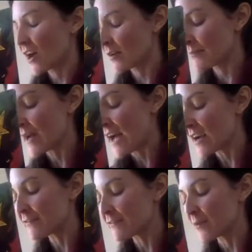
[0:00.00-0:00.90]
come
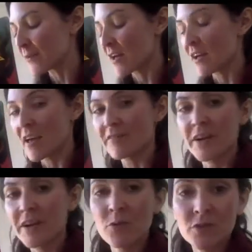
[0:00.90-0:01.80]
back from a
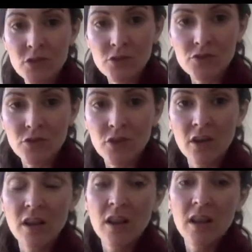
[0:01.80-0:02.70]
very more
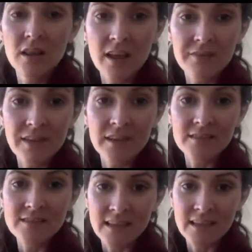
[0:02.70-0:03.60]
neutral,
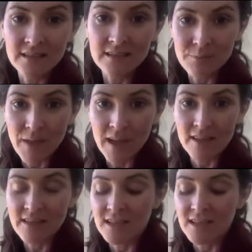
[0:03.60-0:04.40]
loving, centered space.